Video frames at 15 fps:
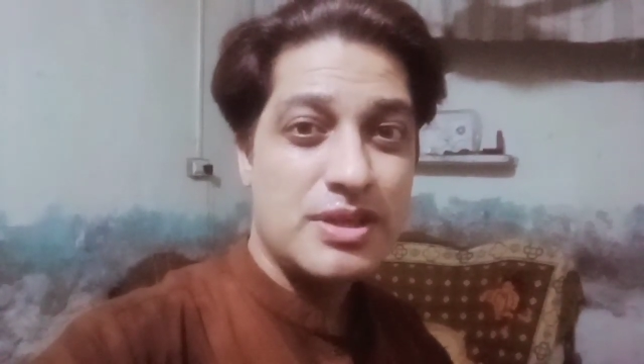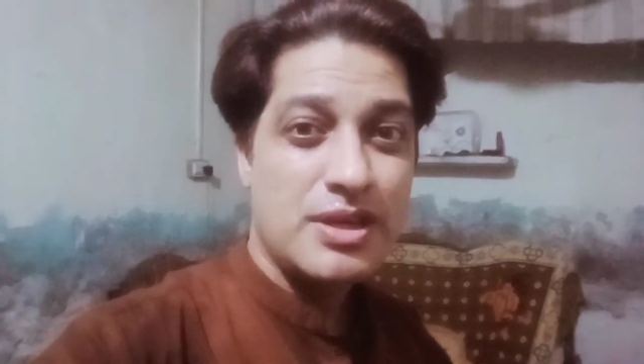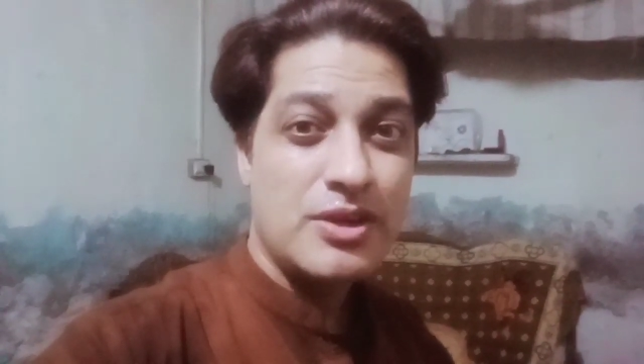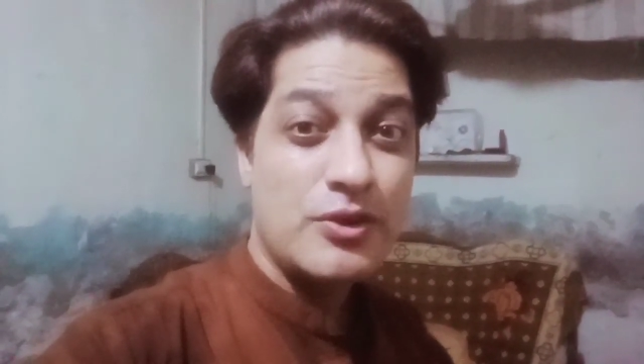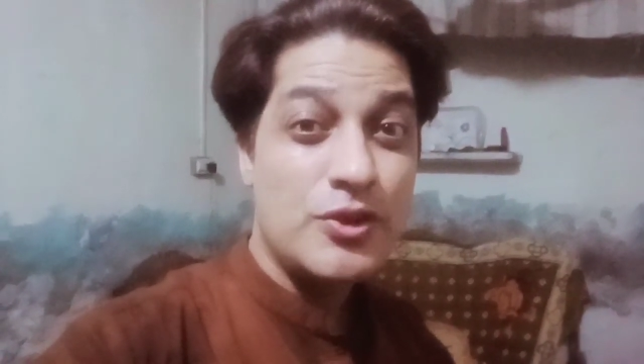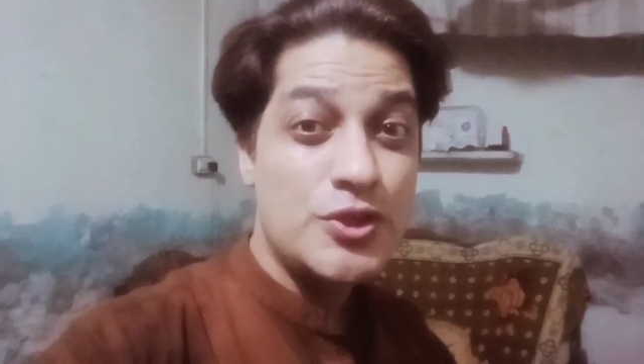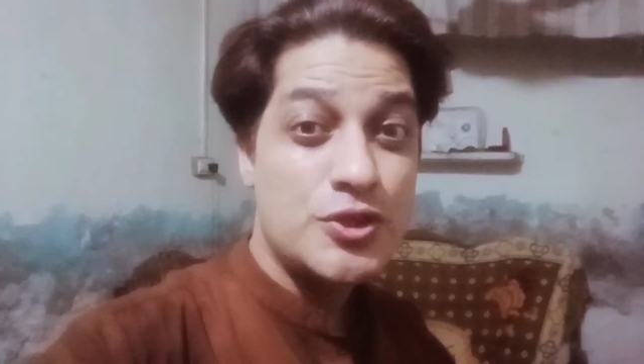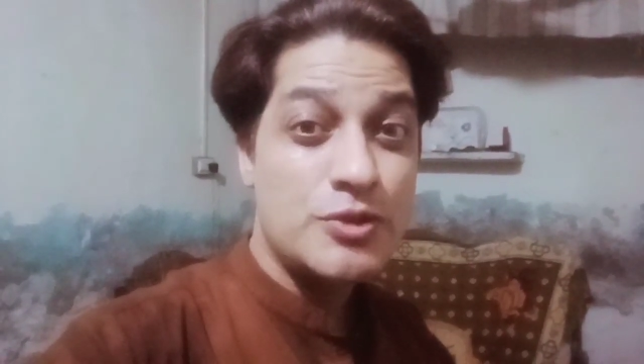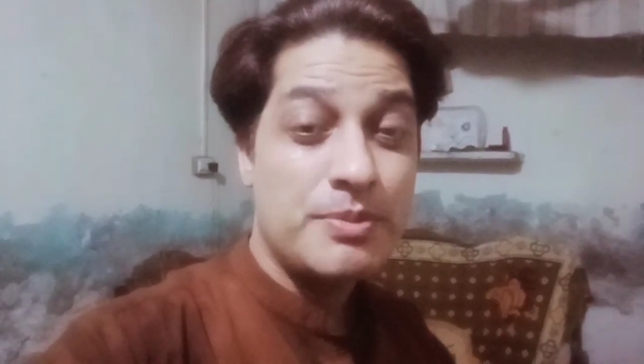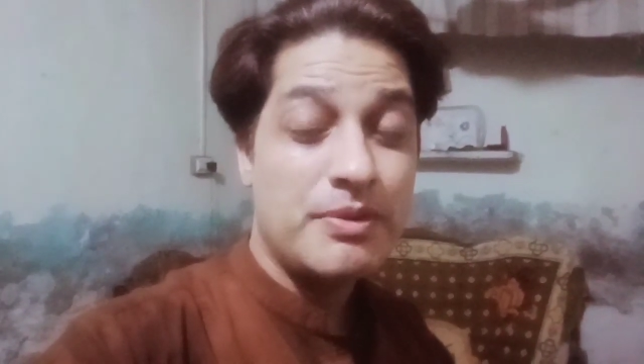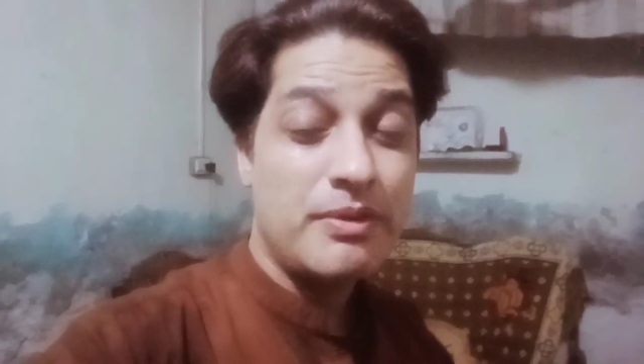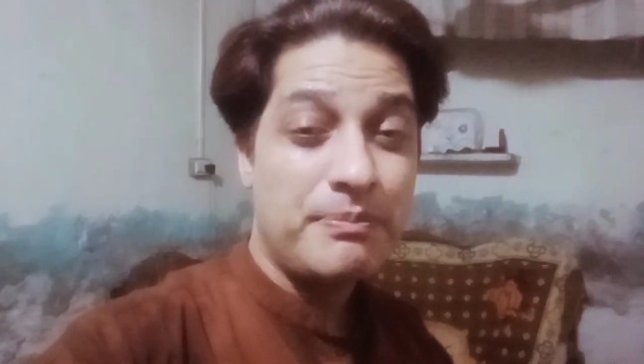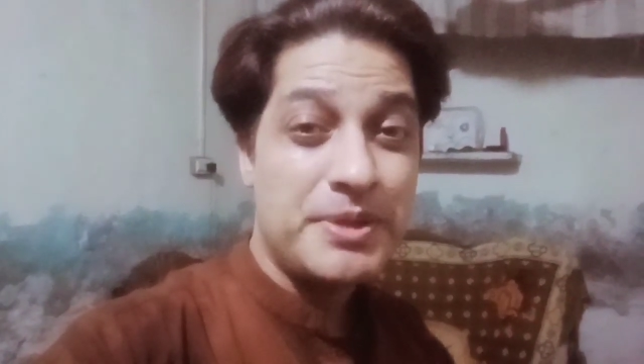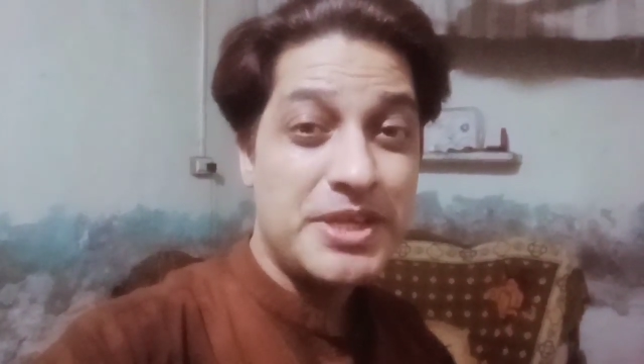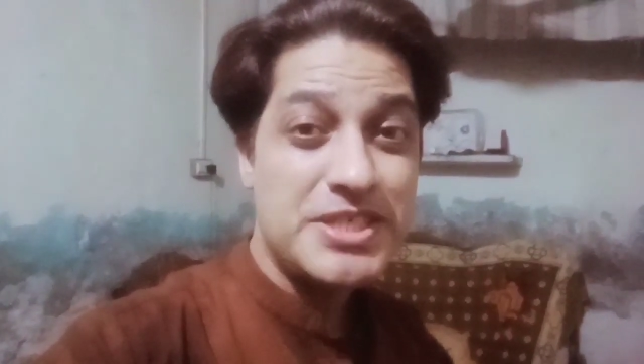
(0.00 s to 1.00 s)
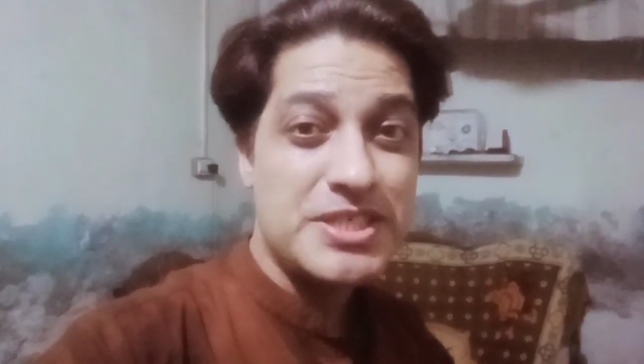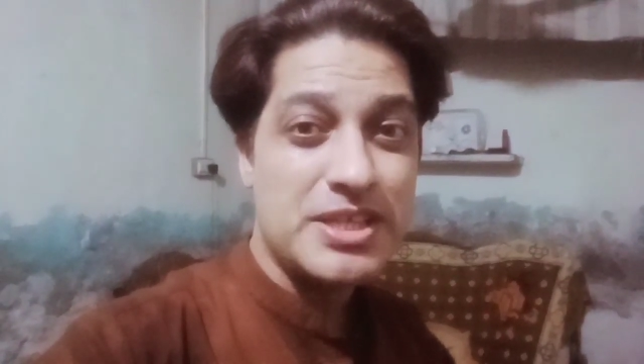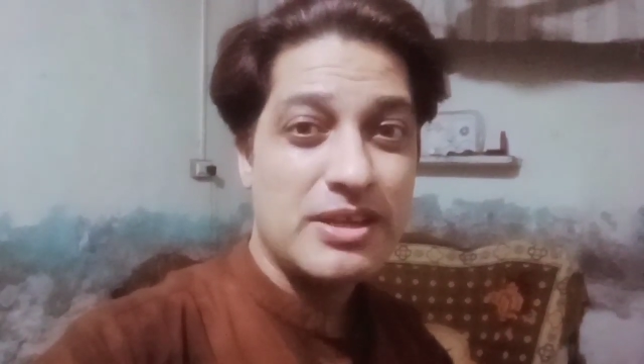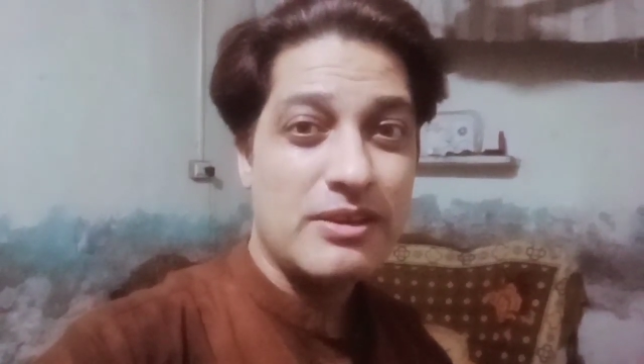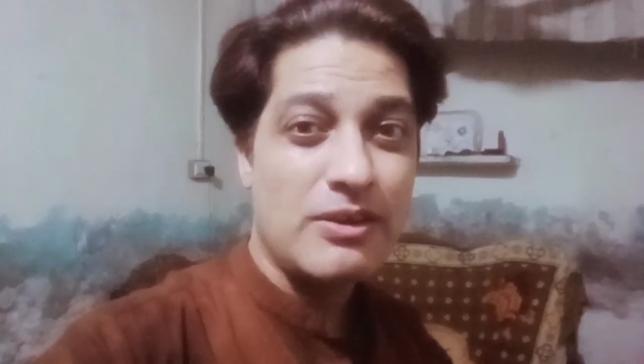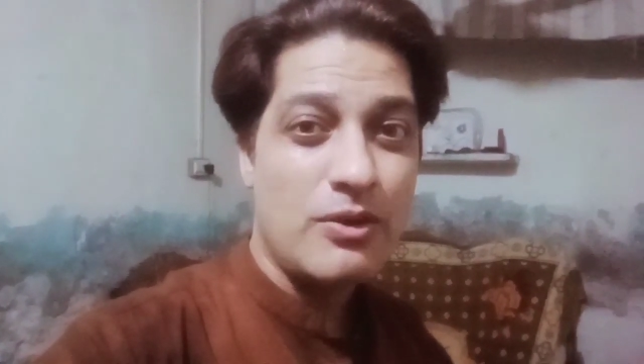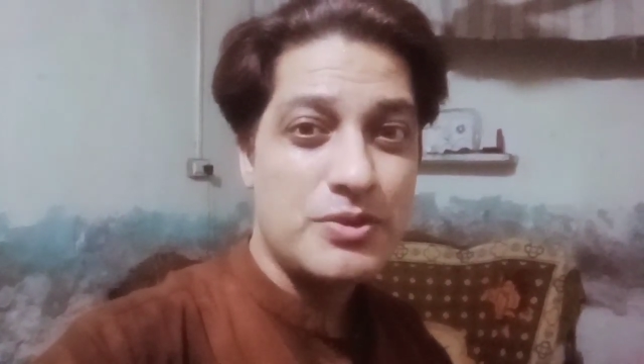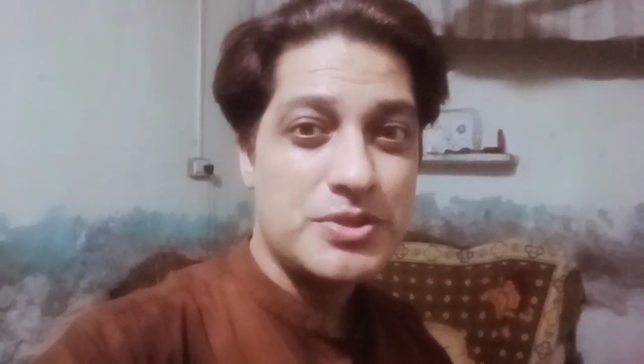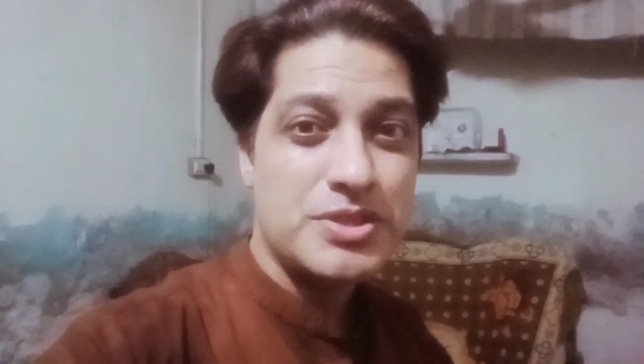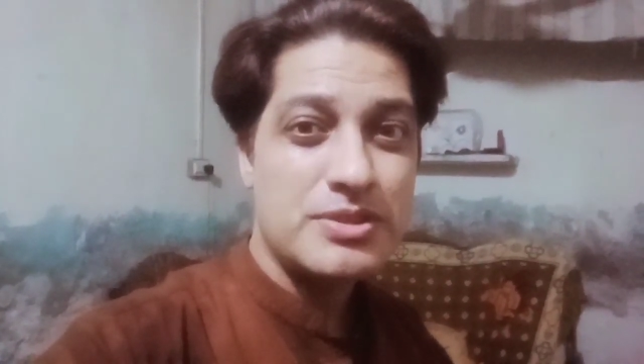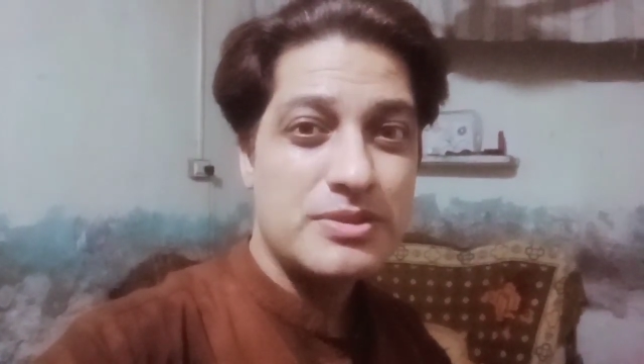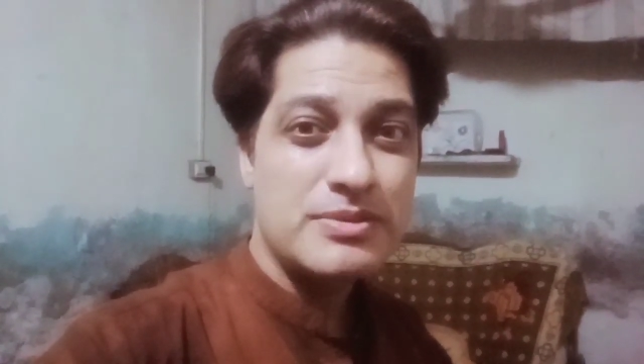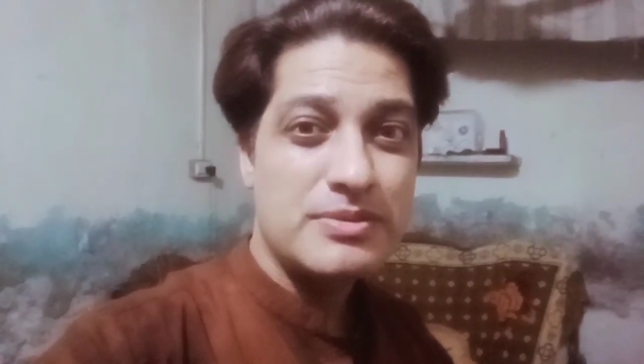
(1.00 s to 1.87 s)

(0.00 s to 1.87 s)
You need to be repeating a lot,